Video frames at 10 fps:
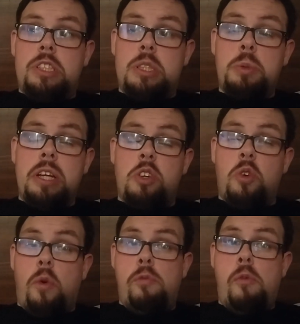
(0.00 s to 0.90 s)
It's sweet
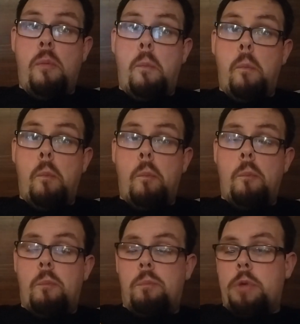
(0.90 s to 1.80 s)
enough.
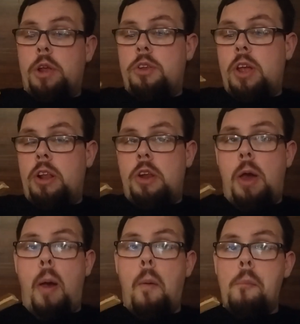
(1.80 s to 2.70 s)
I can tell you
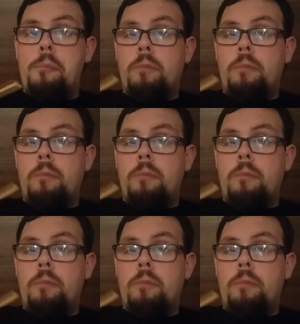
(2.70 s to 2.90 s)
that.